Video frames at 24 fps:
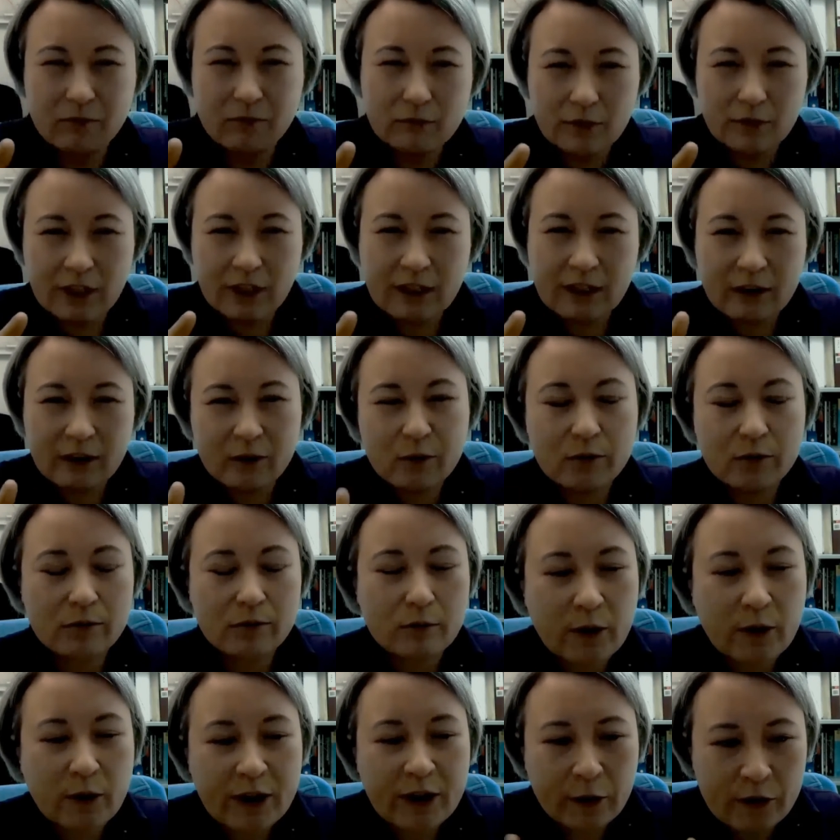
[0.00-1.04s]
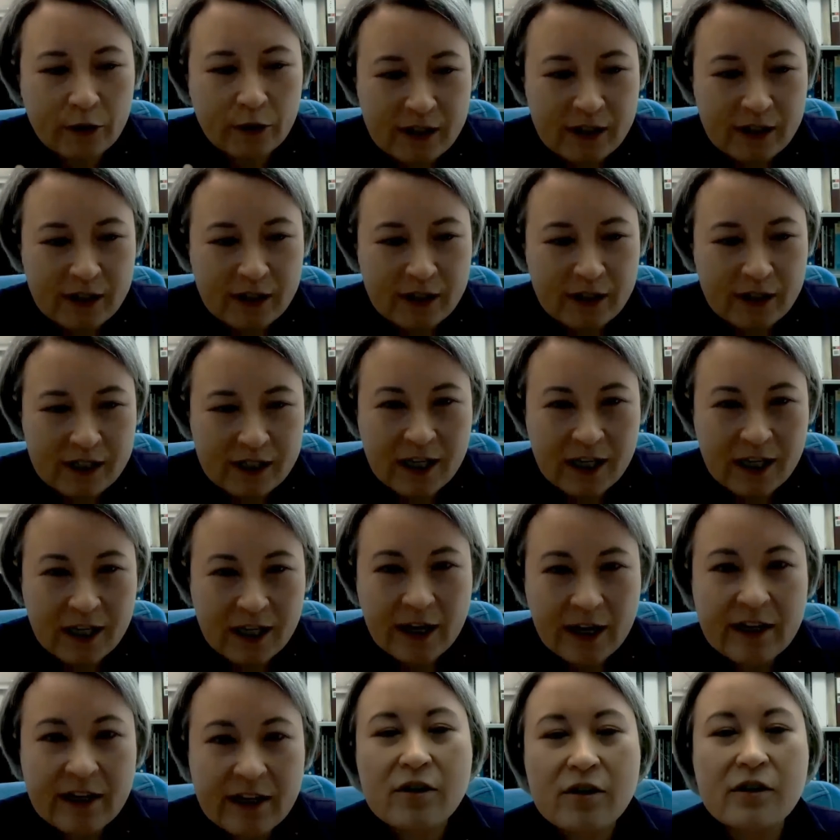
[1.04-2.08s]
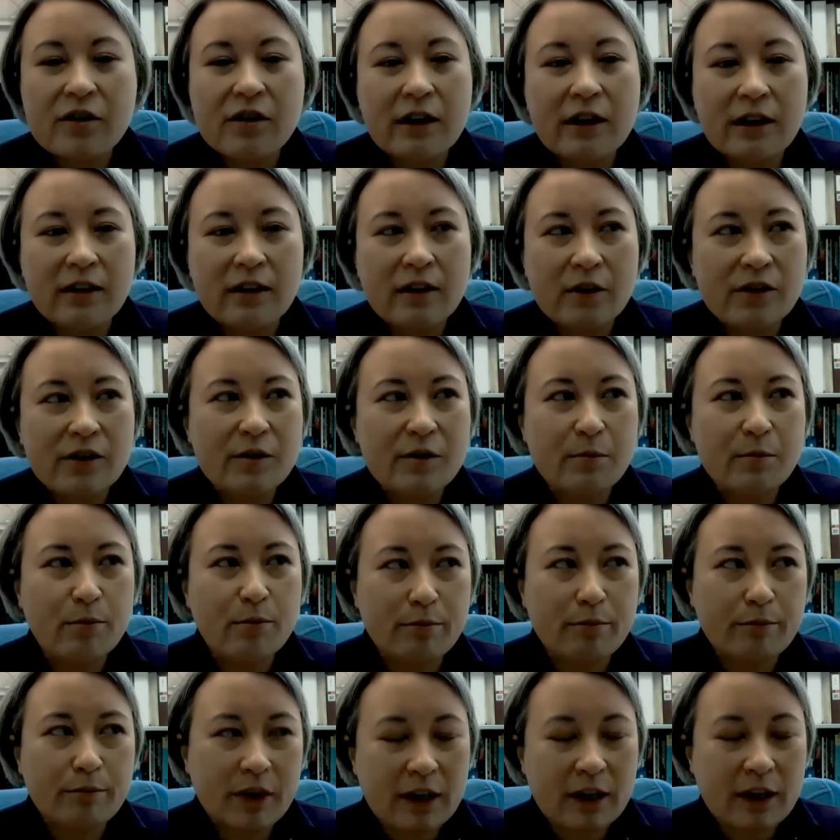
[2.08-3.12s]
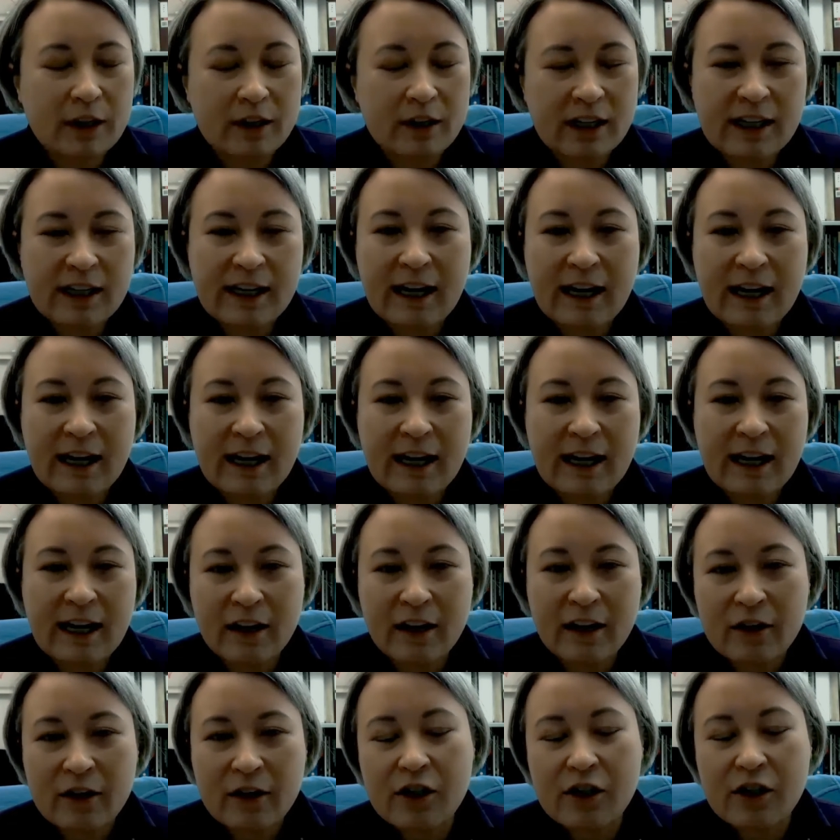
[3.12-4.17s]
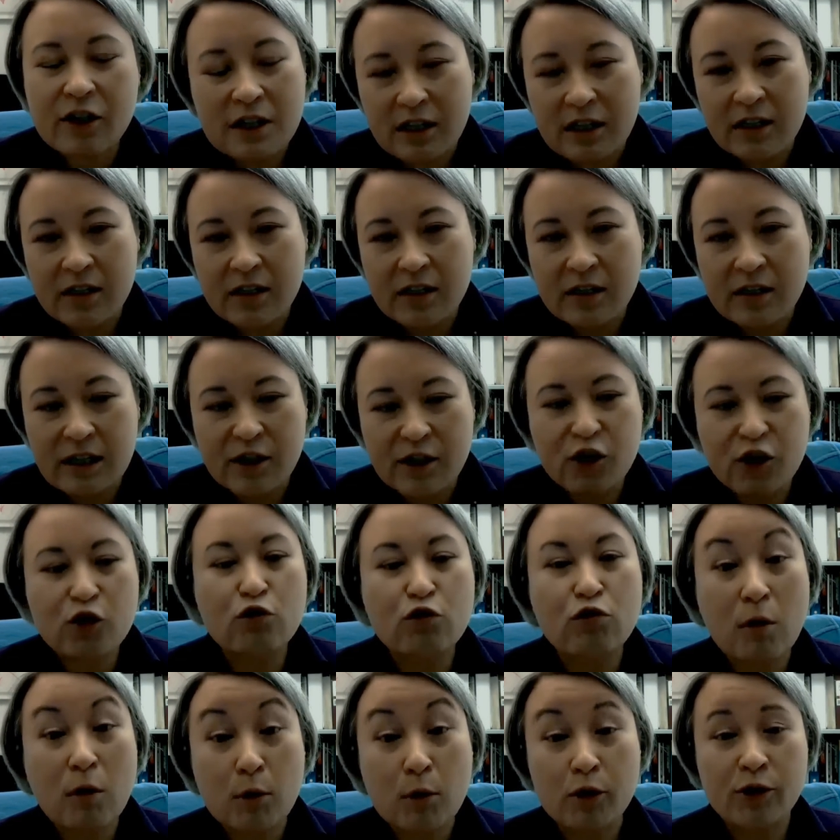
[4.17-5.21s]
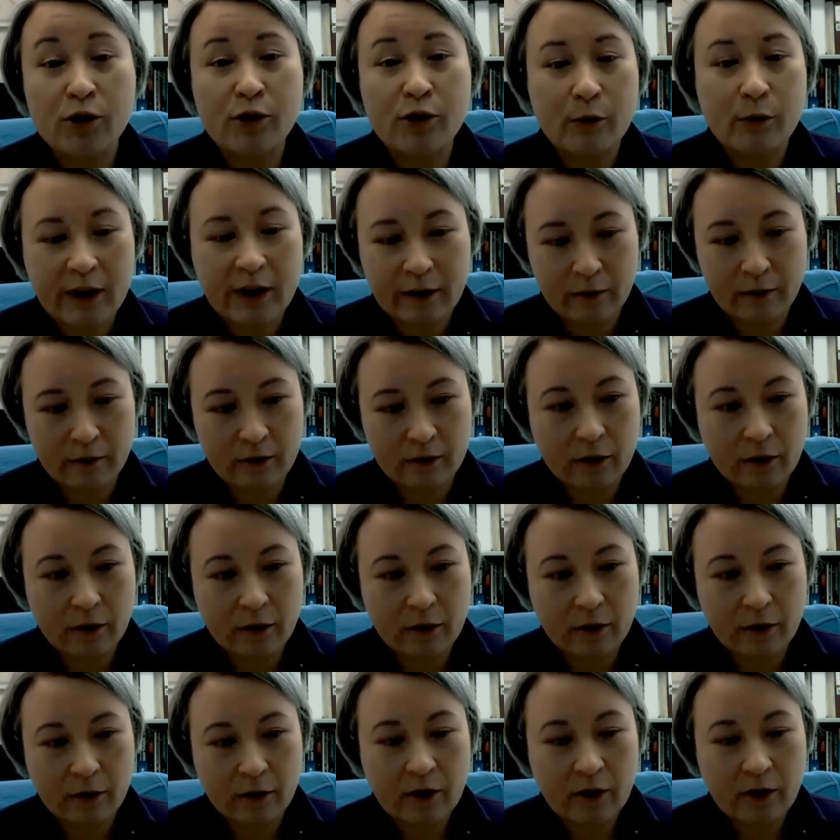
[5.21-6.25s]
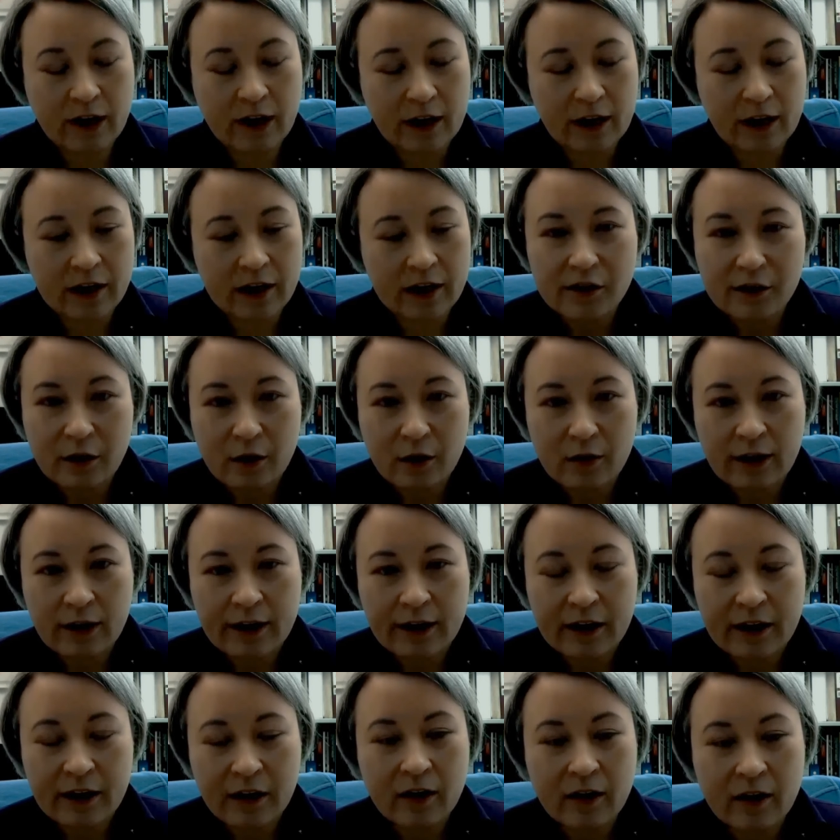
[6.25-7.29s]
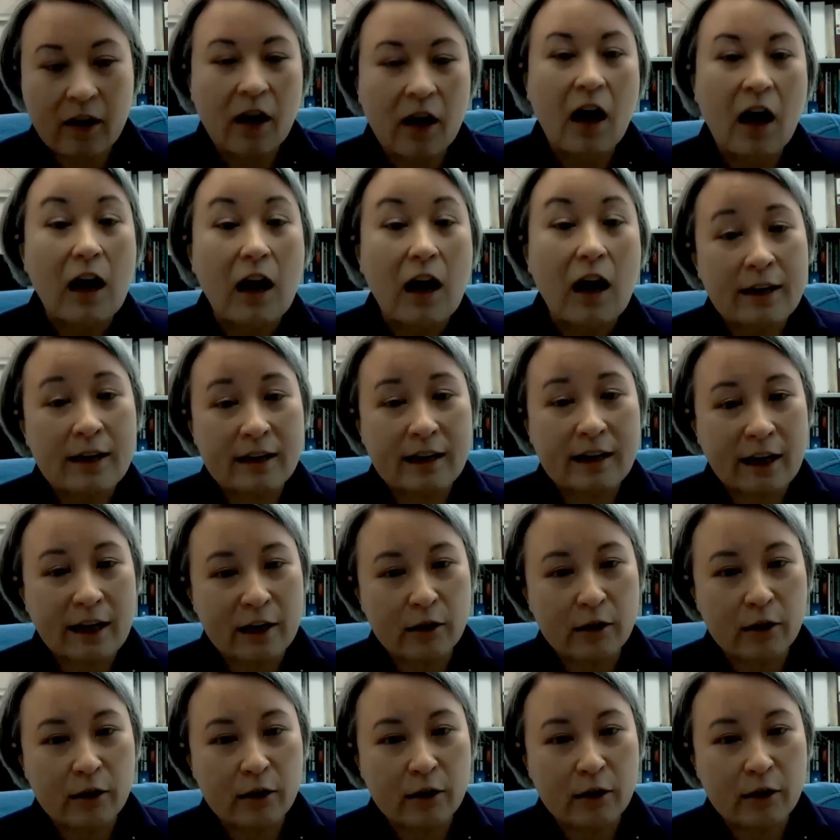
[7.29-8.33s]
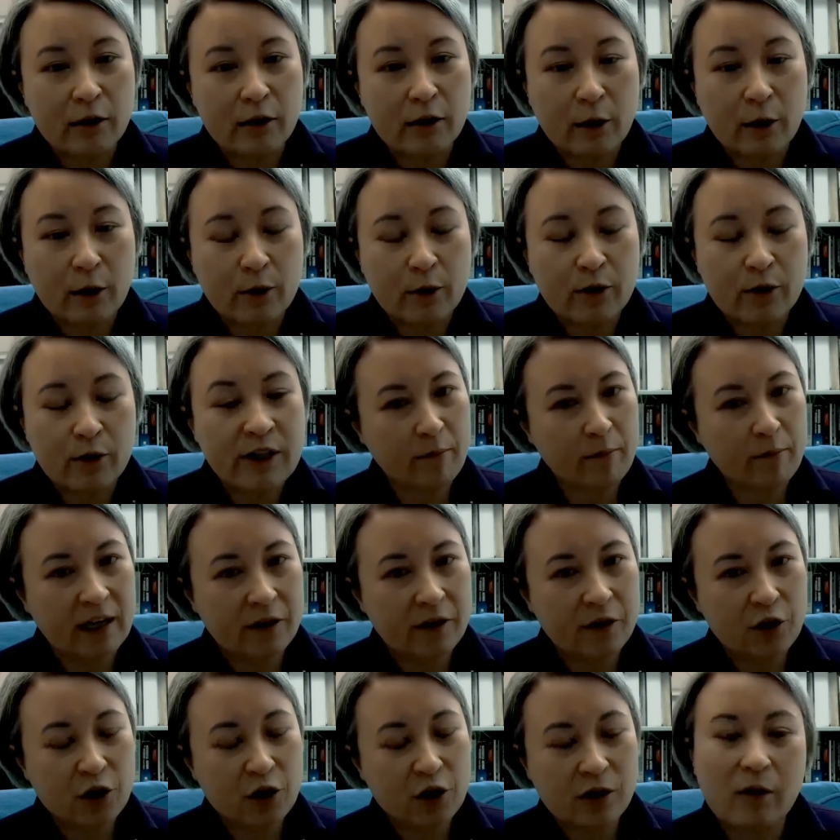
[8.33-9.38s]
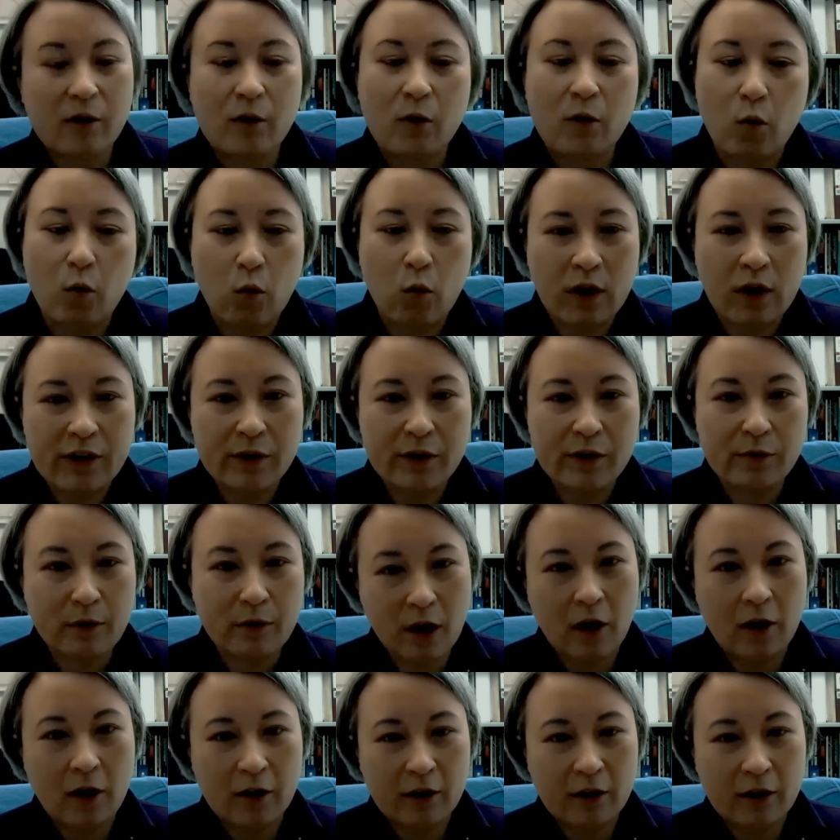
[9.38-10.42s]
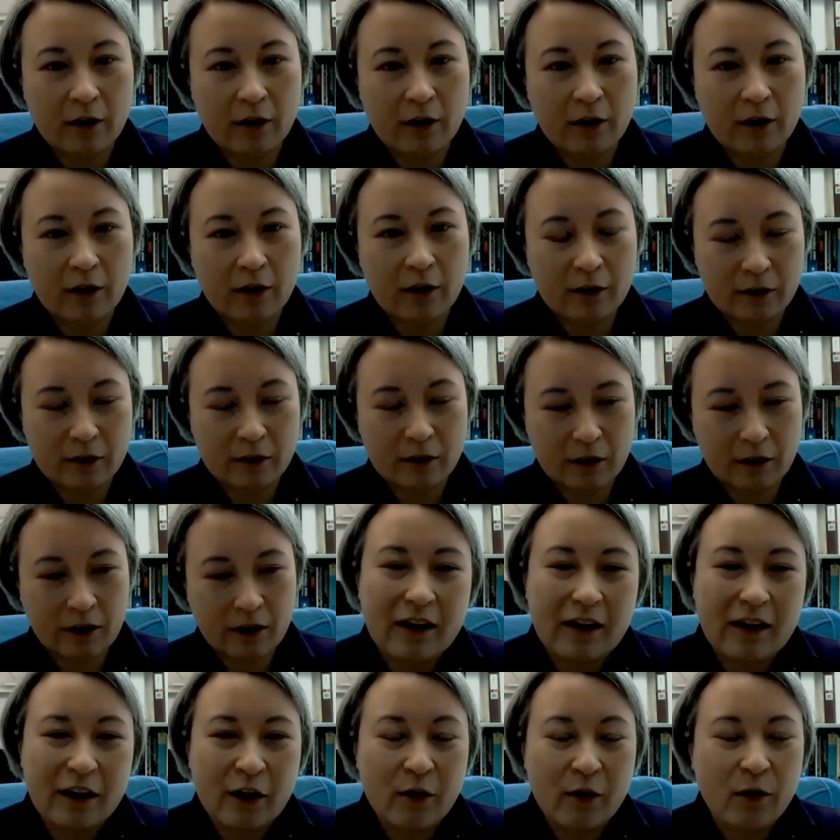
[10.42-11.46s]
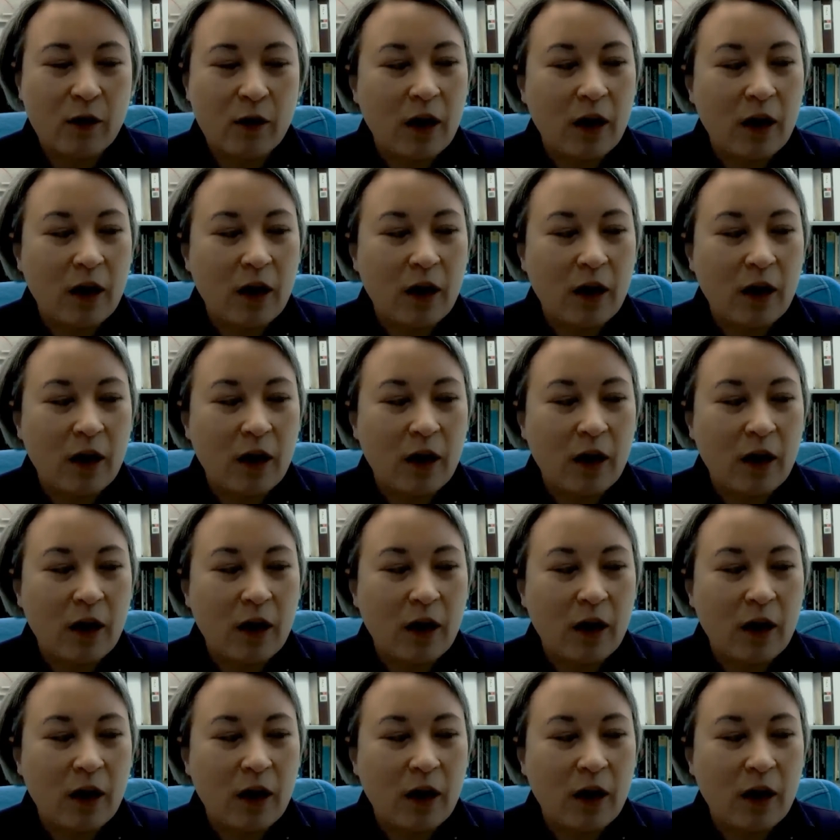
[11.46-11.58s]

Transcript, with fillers: know, weird and sciencey, but actually there's the analogy for this is troubleshooting, okay? So, like, I can't load this web page. What's wrong? You know,